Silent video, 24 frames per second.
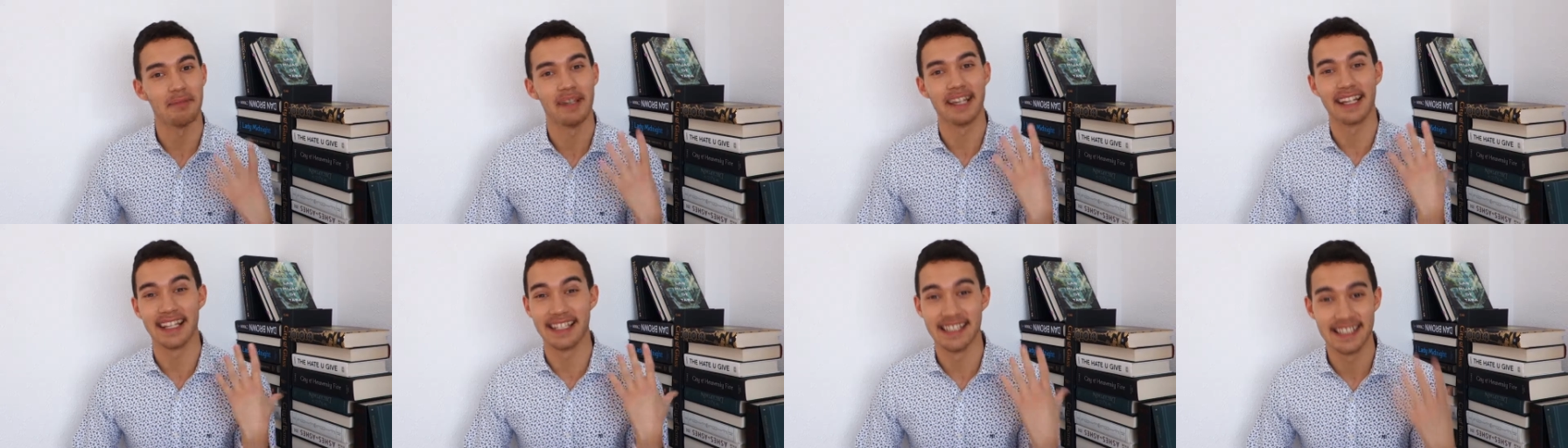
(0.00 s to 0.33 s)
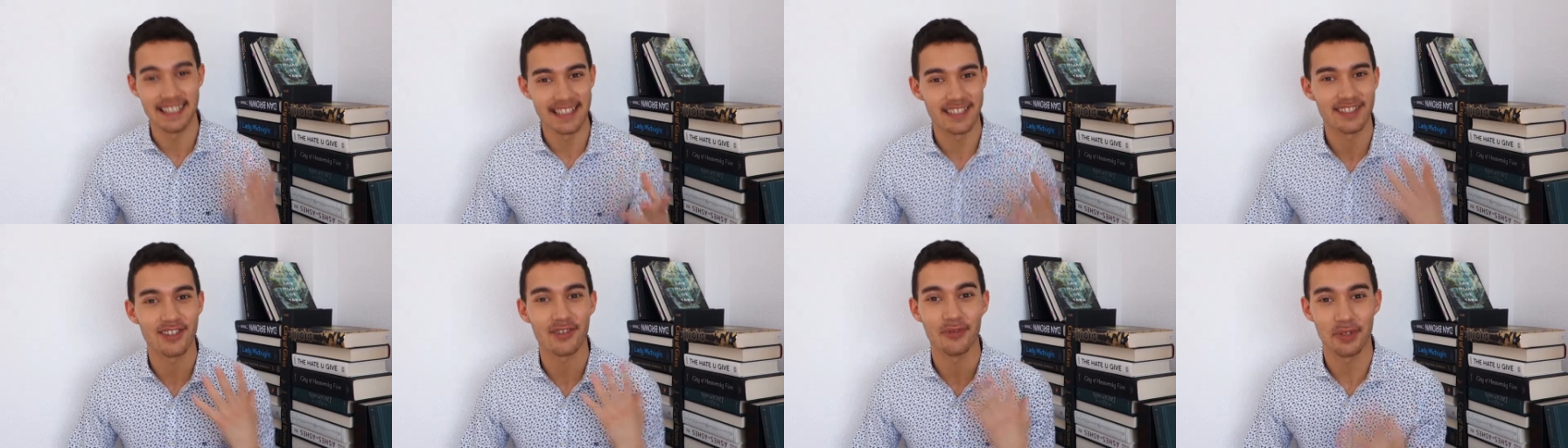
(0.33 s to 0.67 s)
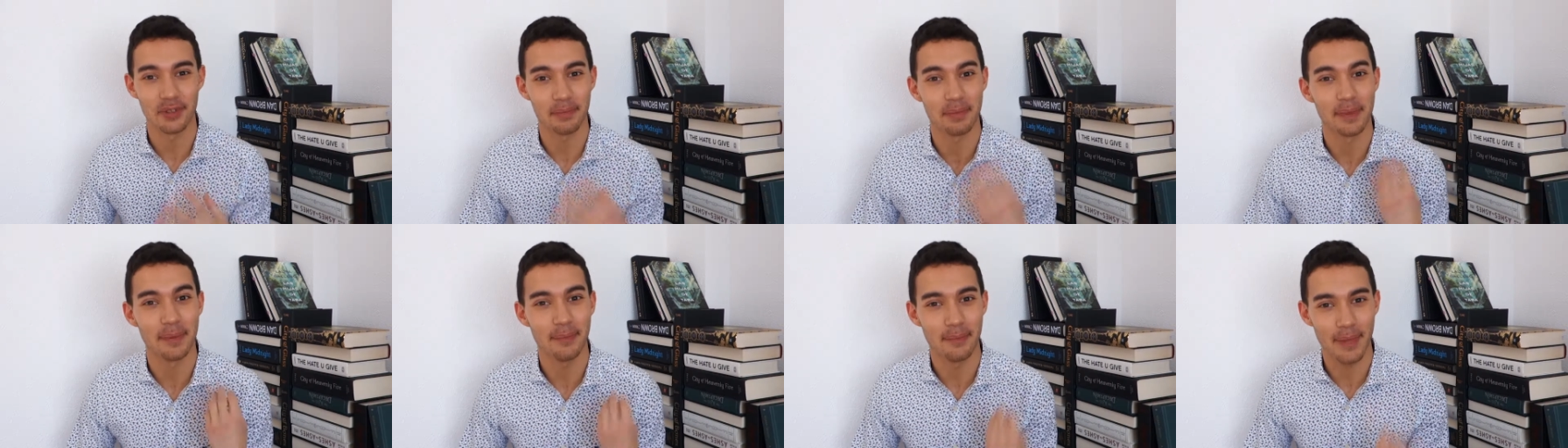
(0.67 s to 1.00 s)
because it's going
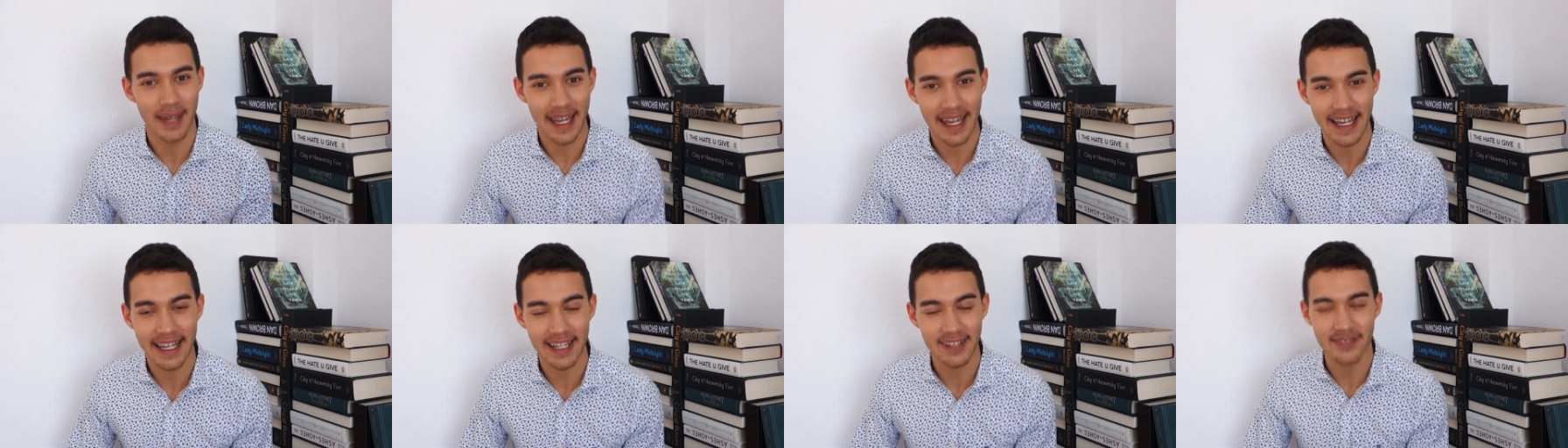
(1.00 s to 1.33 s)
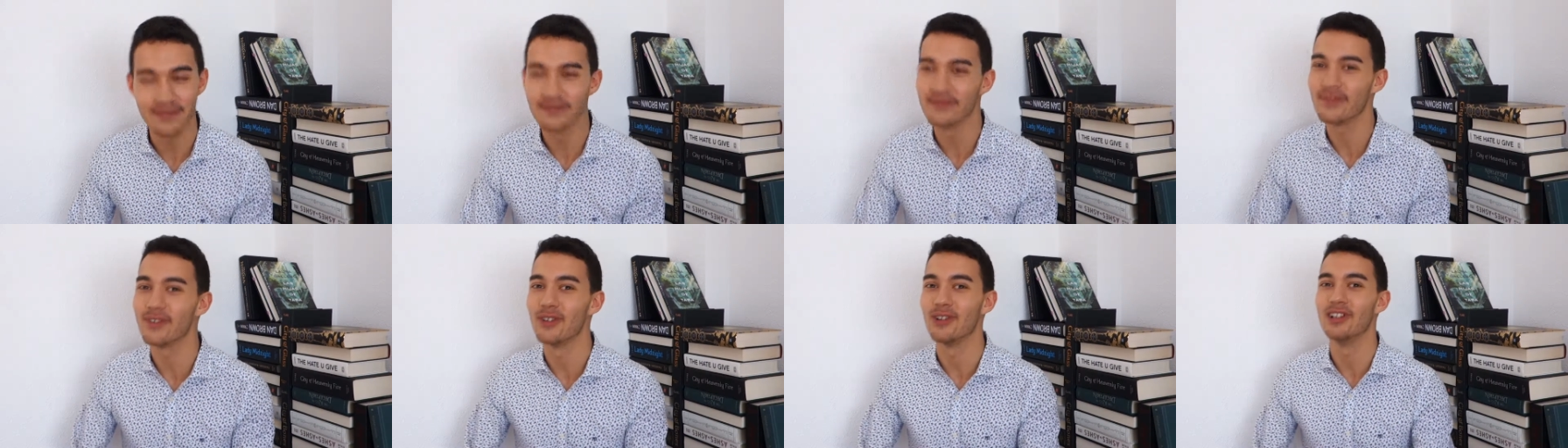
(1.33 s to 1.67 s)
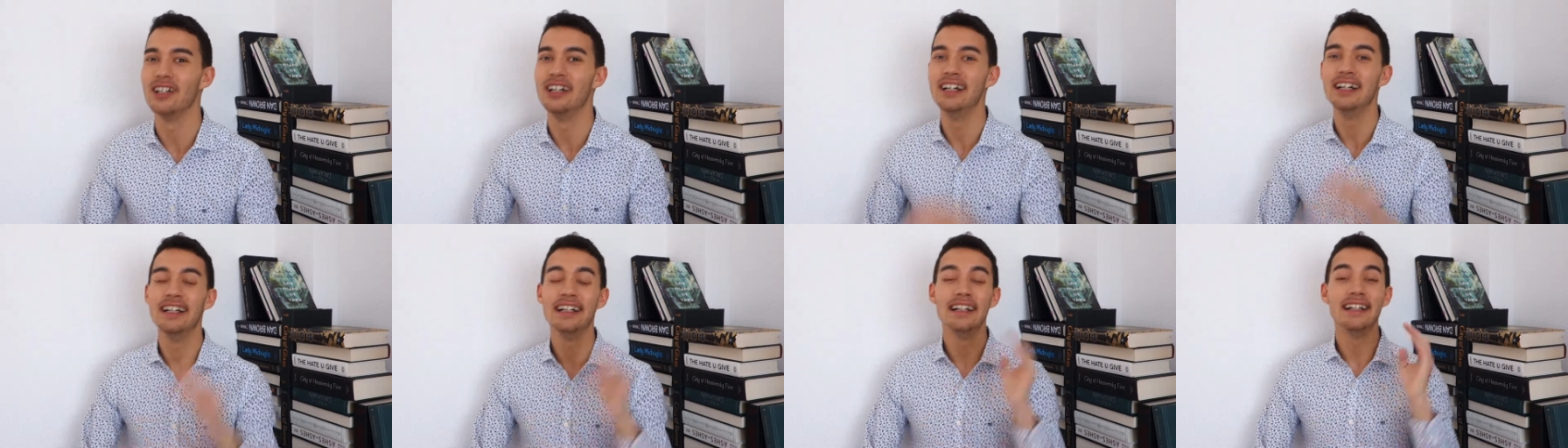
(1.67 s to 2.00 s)
to be
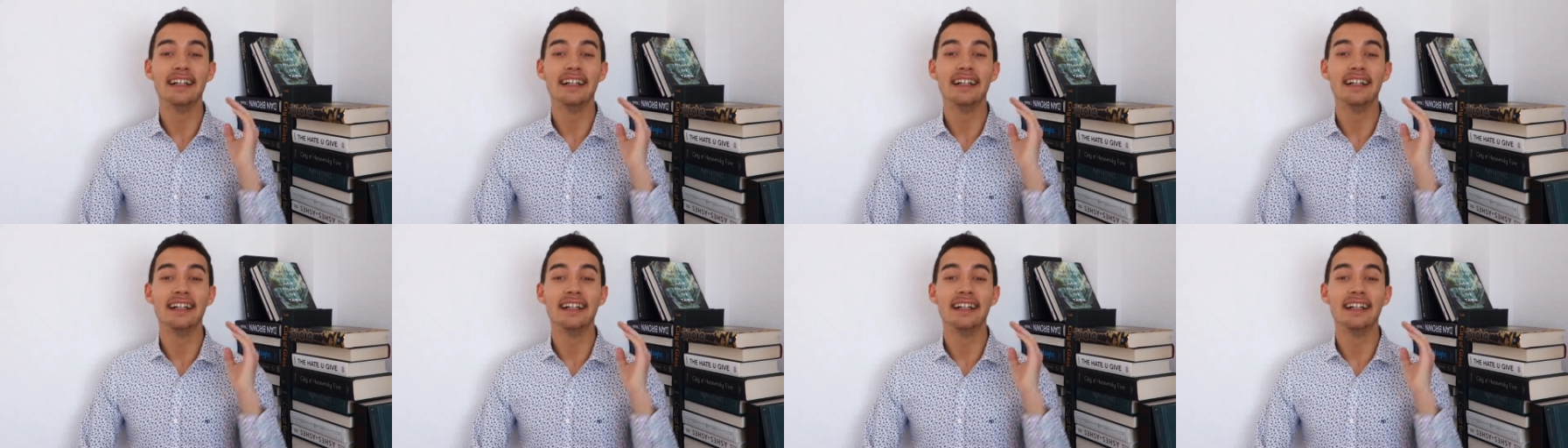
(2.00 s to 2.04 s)
painful.